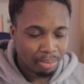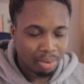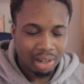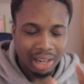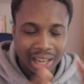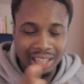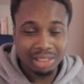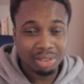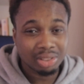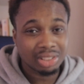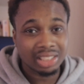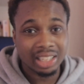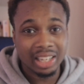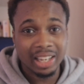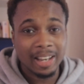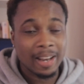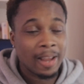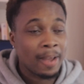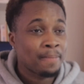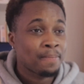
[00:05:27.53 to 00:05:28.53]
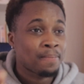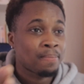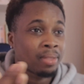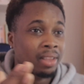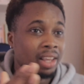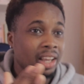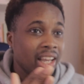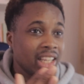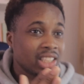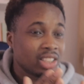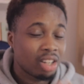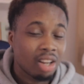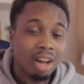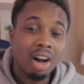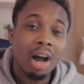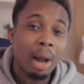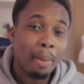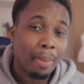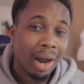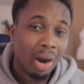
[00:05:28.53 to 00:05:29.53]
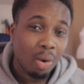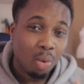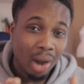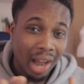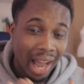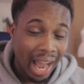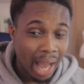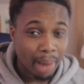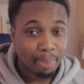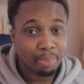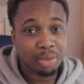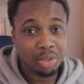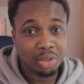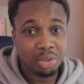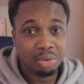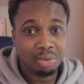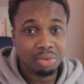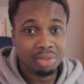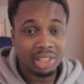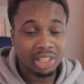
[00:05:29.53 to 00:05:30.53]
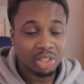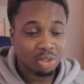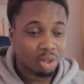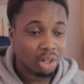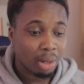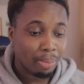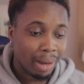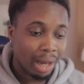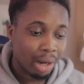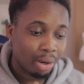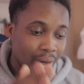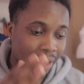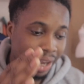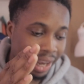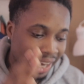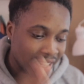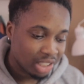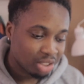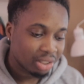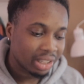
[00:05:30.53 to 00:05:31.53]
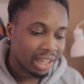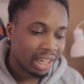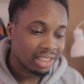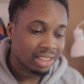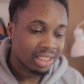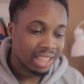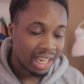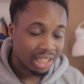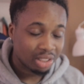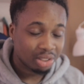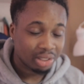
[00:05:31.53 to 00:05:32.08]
But as I was saying, it's not about what app you use. It's all about education.